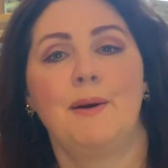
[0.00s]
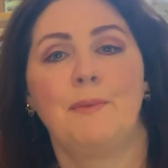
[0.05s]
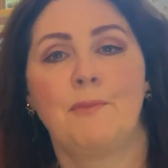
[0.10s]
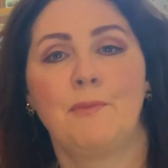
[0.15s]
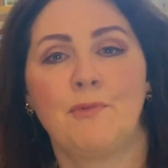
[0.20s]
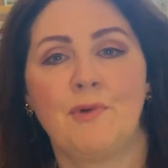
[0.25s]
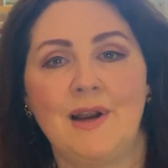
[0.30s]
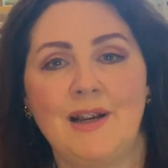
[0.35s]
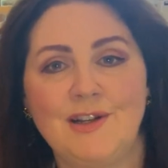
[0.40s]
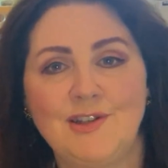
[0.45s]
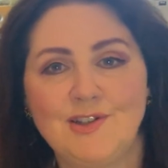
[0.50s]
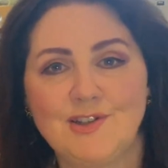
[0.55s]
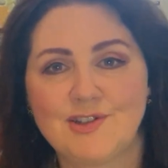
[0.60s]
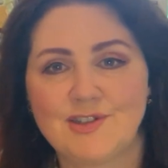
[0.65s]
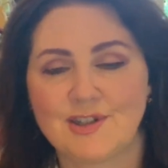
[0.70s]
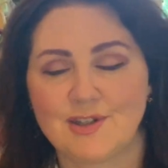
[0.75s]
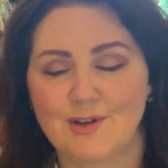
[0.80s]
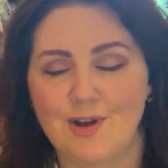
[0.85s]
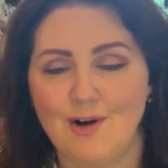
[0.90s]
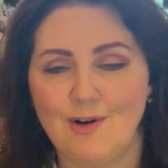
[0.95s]

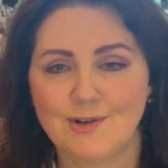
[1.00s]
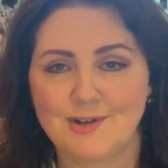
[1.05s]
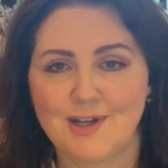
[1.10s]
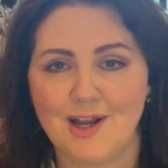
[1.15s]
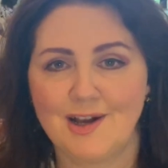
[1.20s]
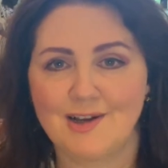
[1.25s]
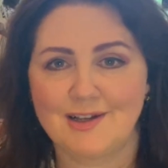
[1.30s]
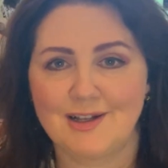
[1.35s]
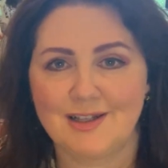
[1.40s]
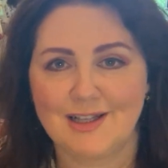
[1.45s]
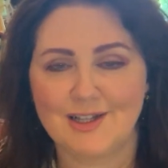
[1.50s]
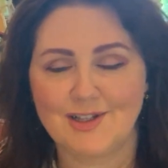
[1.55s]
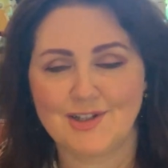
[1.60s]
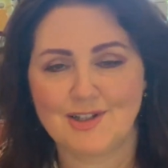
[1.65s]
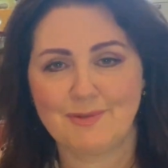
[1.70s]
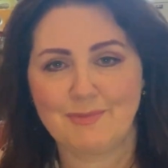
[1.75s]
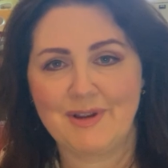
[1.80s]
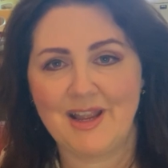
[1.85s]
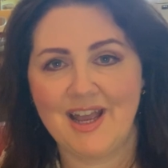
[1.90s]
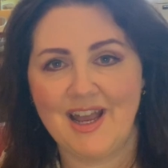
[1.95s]
range, the cocktail collection
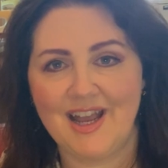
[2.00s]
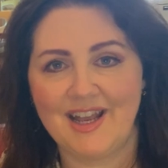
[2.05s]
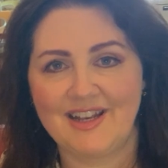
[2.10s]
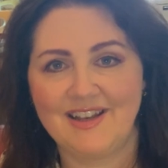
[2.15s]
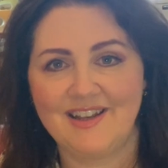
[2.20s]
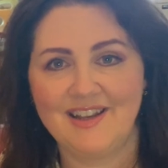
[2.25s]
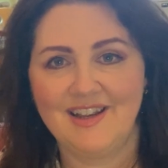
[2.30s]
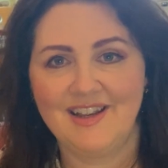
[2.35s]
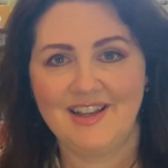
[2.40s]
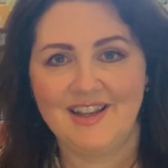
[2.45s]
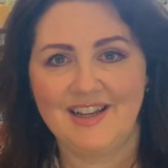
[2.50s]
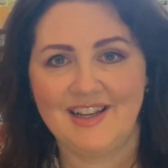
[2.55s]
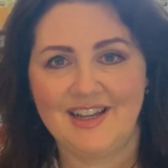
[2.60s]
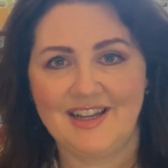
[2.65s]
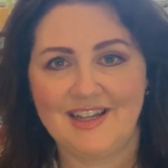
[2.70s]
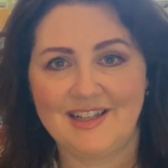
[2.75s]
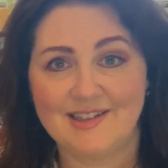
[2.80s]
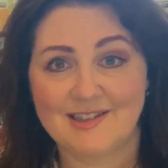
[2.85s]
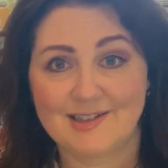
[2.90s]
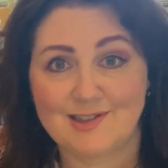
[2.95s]
that we had
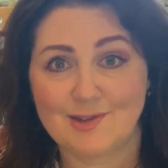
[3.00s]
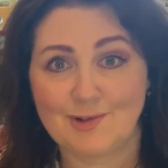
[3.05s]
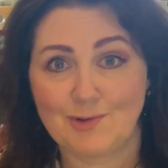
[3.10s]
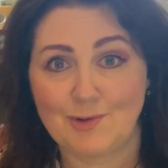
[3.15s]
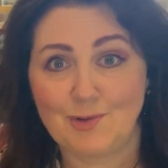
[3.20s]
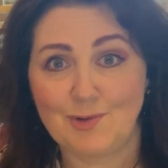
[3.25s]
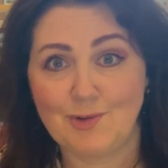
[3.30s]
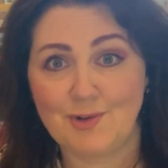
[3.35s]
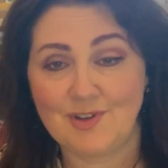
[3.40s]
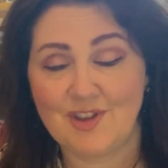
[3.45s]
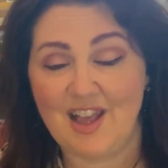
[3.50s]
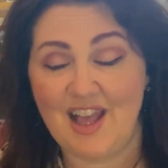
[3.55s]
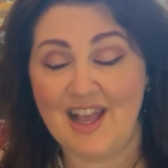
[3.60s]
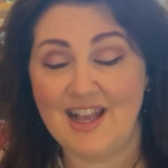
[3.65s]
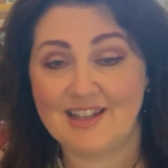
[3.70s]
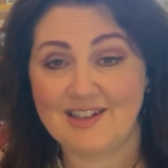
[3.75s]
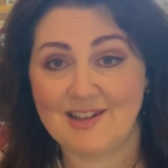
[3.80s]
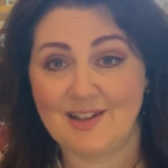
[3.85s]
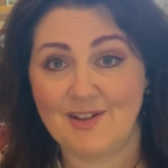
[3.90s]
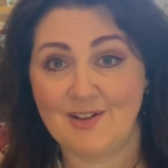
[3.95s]
in store
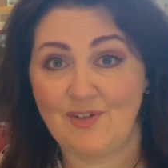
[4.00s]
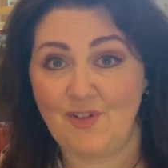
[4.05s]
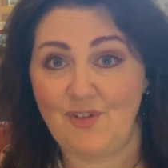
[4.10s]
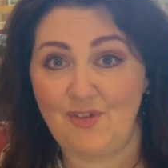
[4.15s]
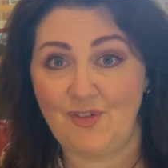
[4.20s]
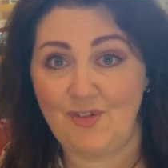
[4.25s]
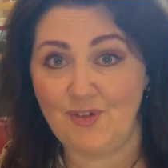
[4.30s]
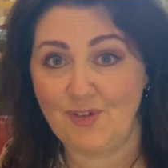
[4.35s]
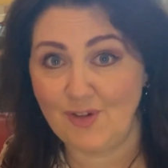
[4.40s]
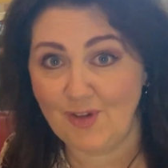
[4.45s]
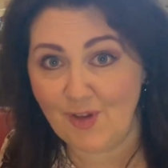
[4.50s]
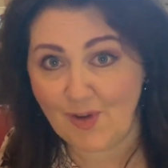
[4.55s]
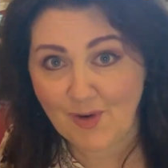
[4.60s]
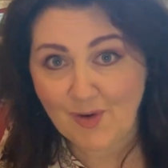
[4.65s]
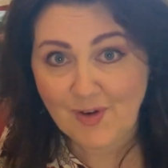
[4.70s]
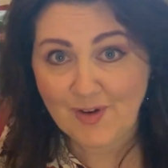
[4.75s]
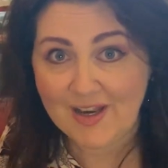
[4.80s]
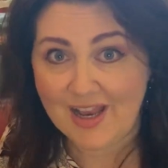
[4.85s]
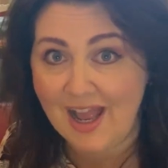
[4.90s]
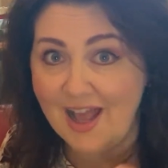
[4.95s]
has
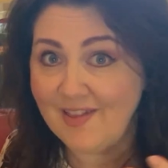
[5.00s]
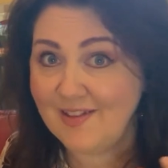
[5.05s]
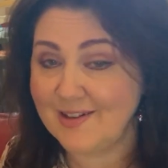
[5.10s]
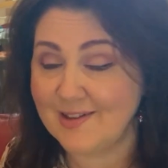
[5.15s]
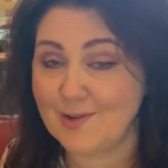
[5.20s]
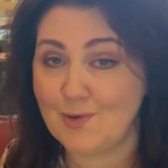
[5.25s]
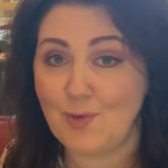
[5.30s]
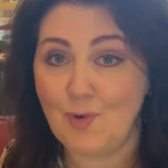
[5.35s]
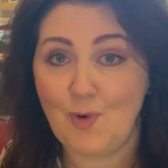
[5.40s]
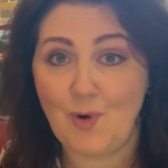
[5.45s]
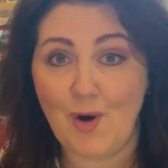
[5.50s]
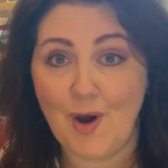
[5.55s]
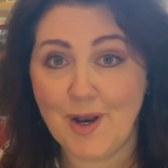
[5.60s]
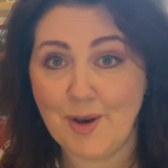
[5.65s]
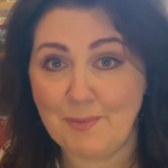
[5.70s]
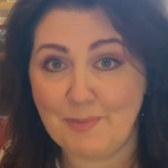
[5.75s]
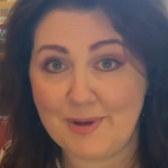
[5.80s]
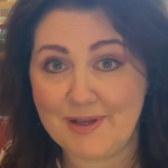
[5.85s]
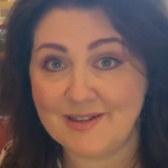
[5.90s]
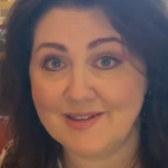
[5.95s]
flown out. There's quite
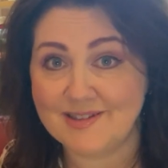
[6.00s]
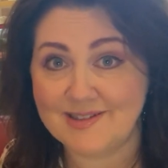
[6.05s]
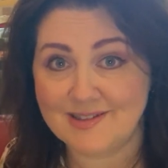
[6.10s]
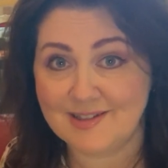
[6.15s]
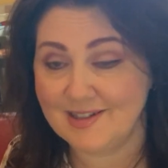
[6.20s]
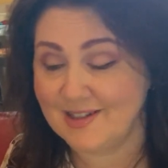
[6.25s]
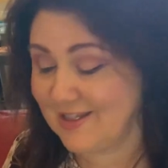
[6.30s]
a bit still